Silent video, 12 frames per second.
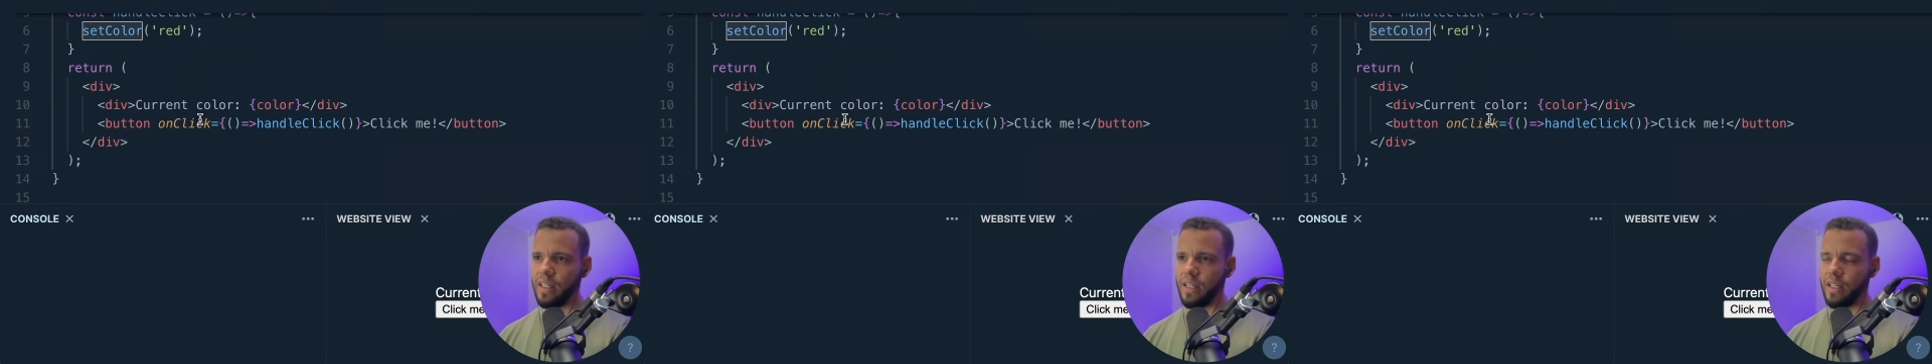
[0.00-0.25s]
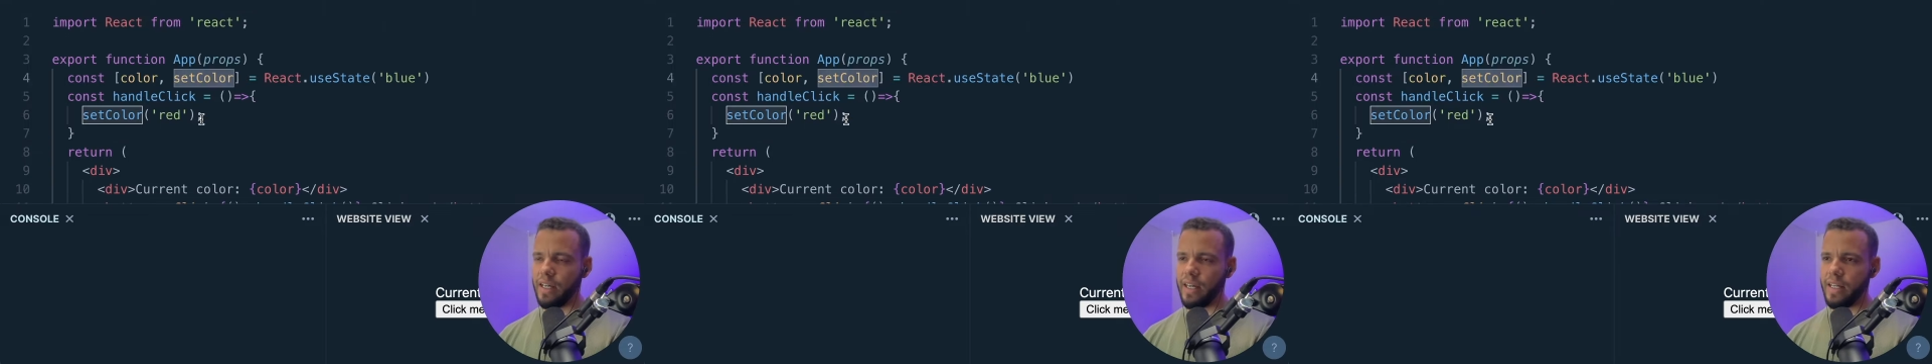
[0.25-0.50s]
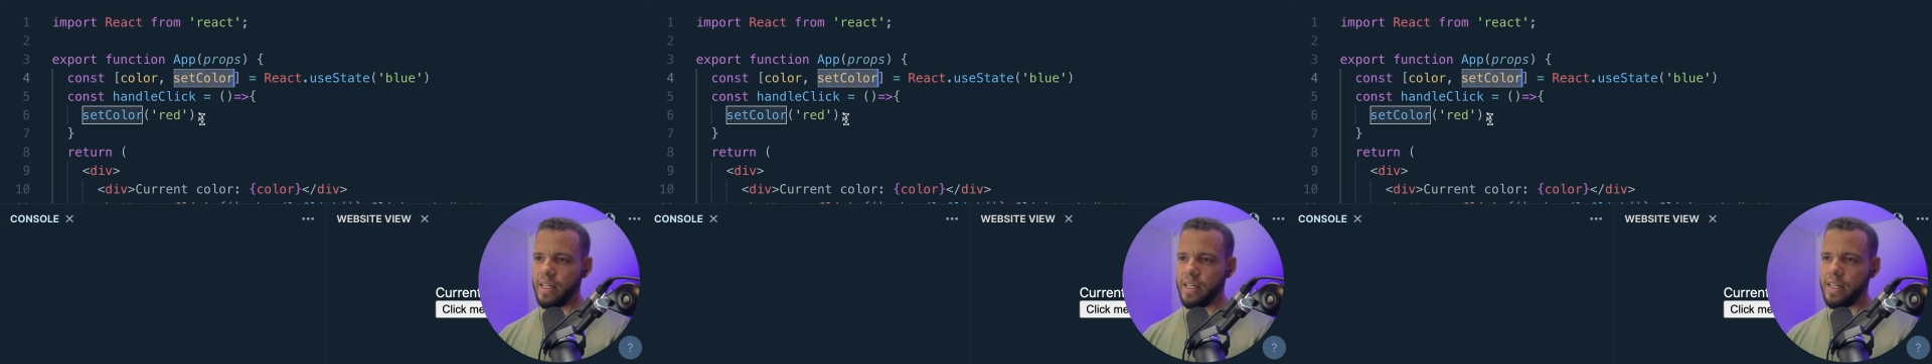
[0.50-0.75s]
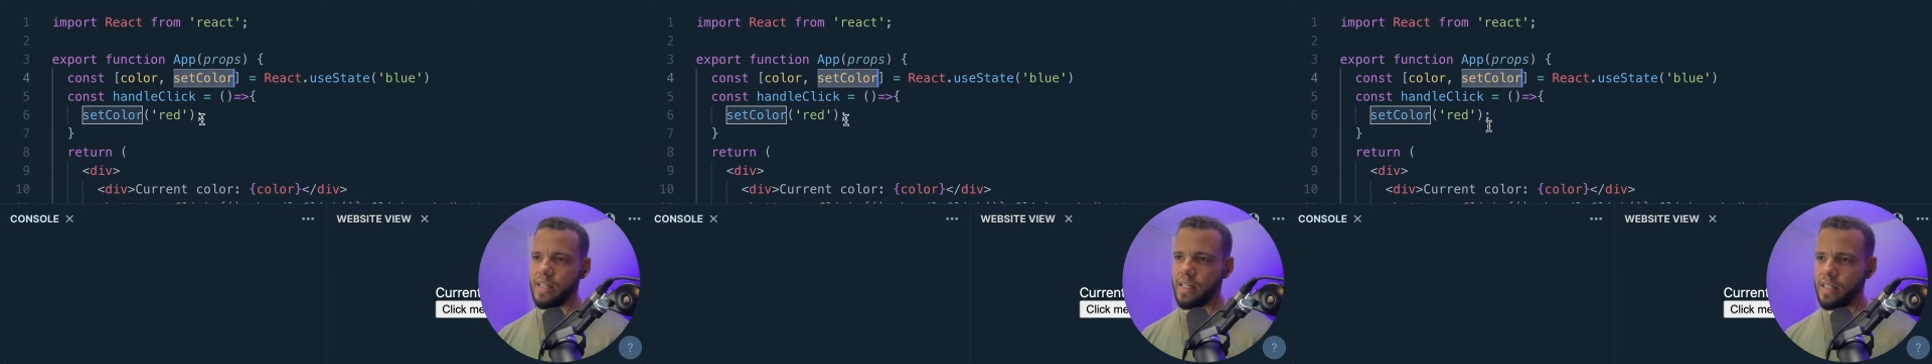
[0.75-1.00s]
and
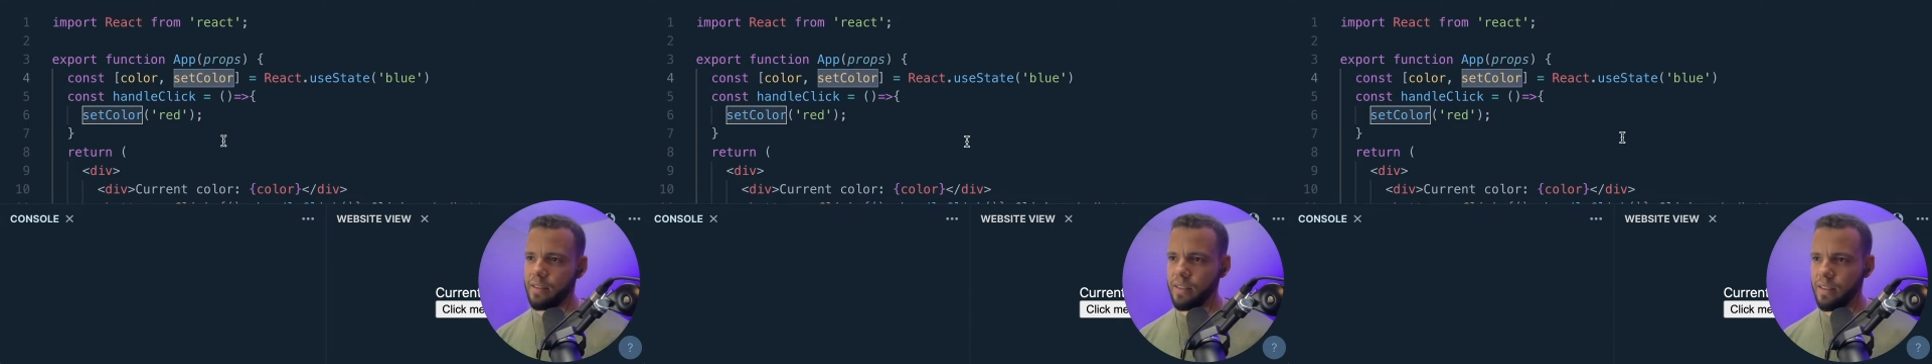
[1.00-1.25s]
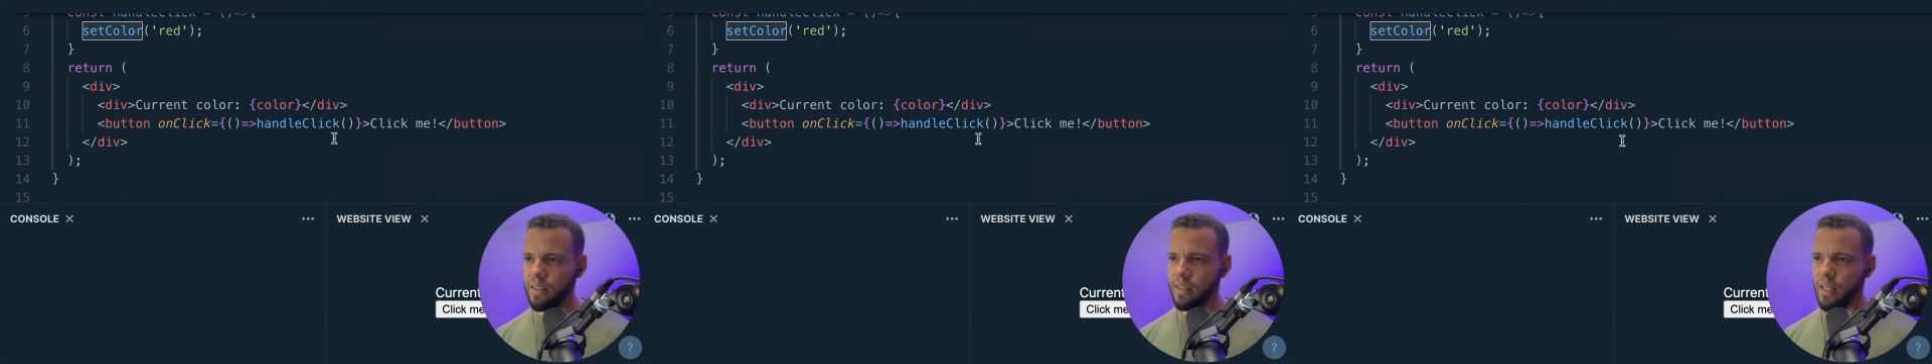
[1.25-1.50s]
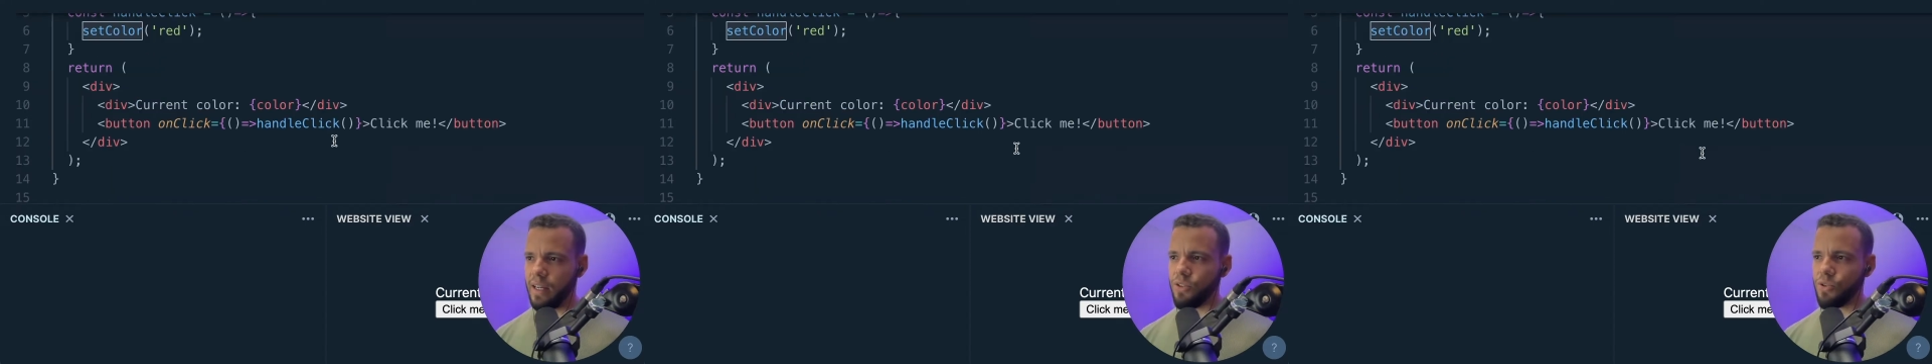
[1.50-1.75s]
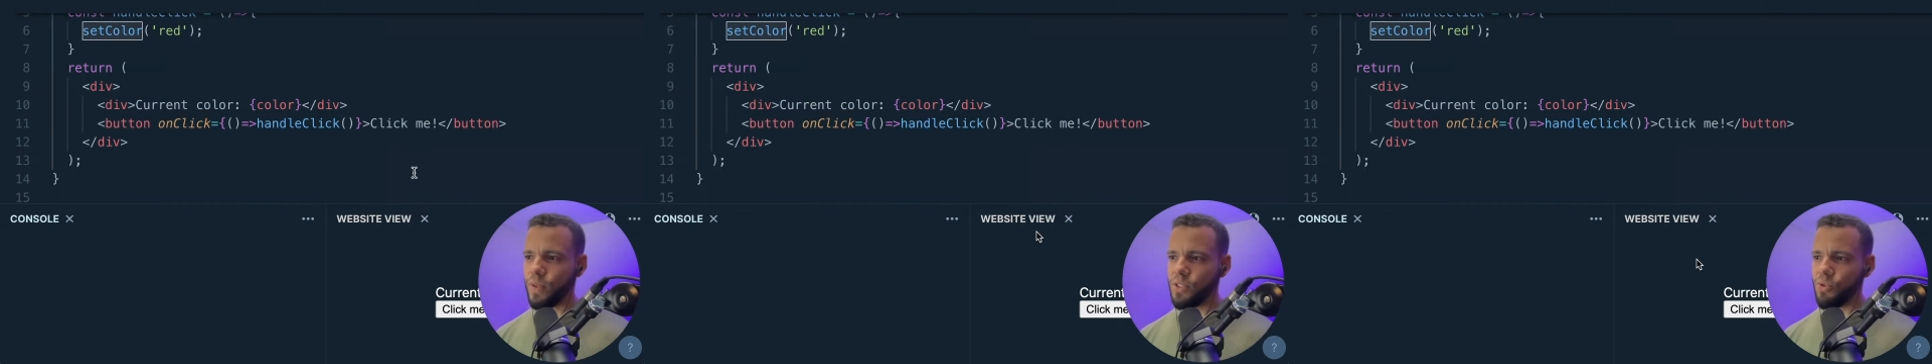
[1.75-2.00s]
I
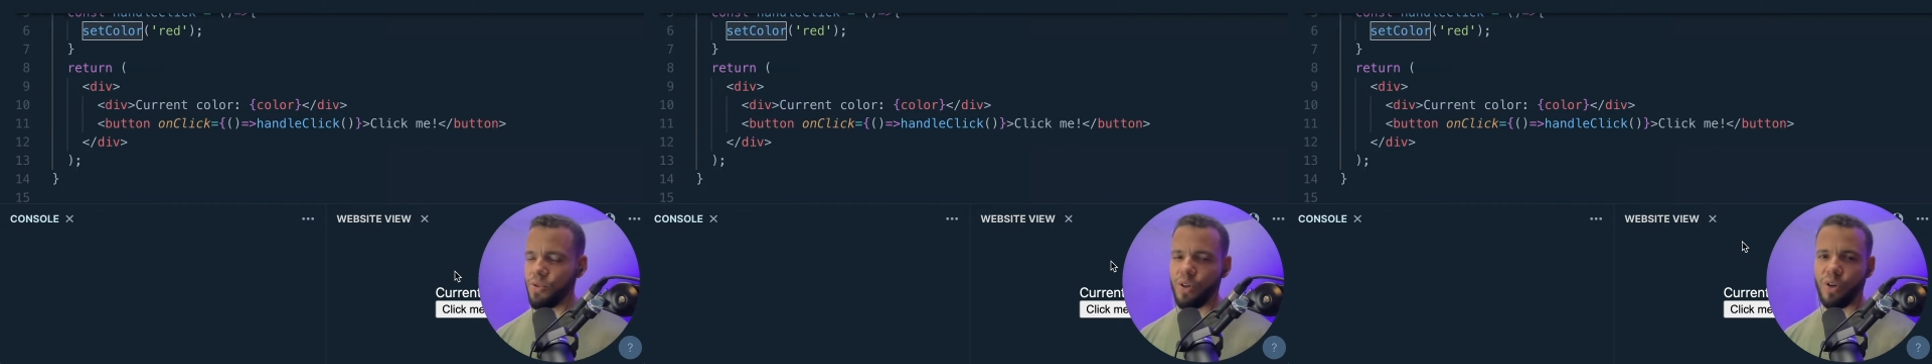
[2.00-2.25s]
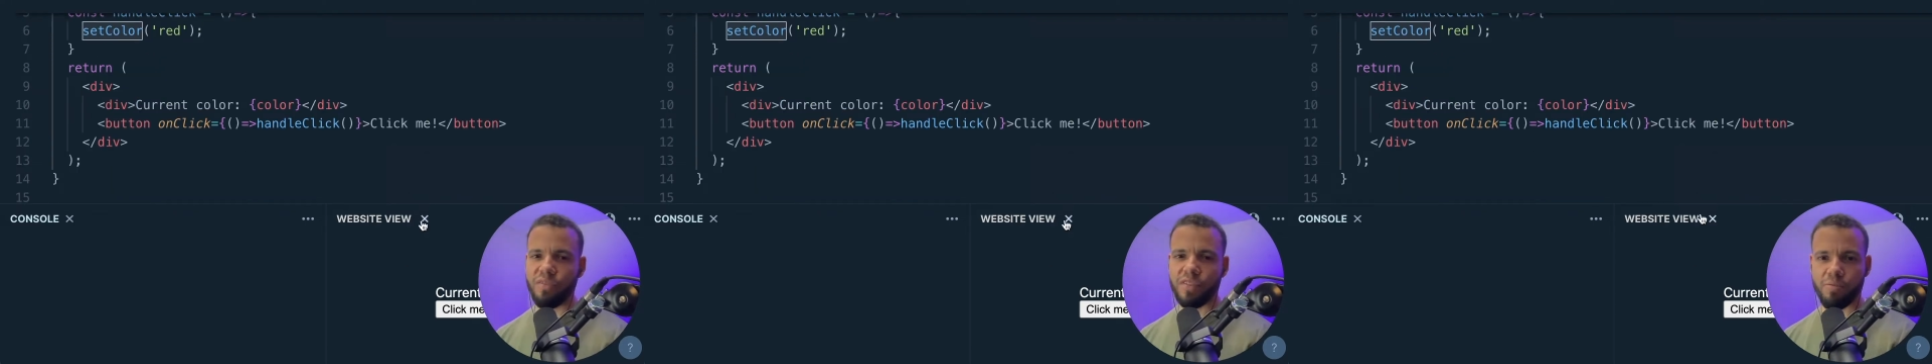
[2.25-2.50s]
just want to know if